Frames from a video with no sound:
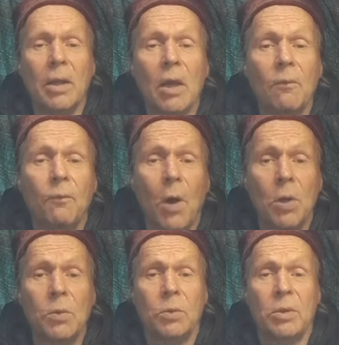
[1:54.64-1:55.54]
And I
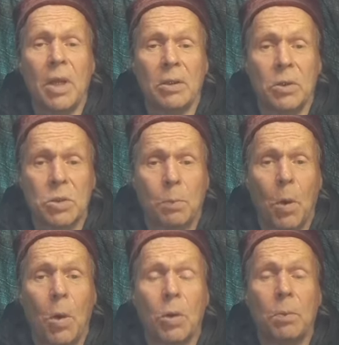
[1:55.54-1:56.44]
found that the
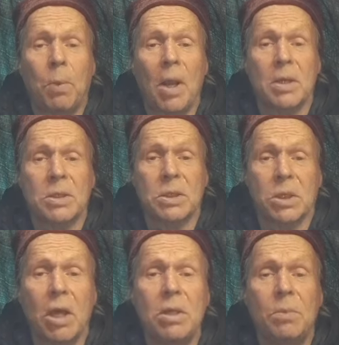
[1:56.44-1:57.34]
spark plugs
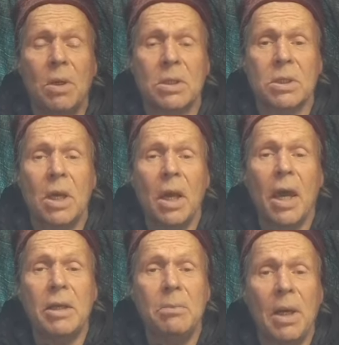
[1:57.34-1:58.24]
cables
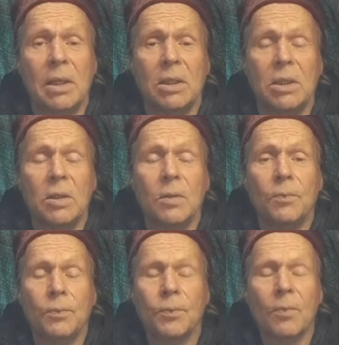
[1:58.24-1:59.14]
had melted.
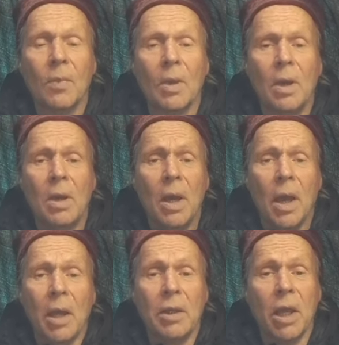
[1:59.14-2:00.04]

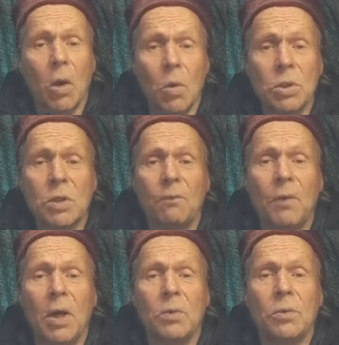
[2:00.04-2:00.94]
And I also
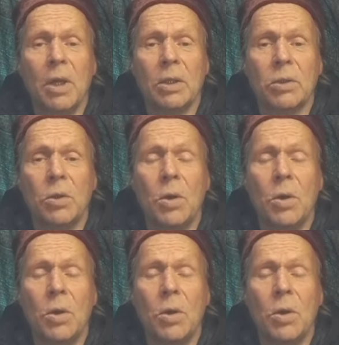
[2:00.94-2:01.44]
found that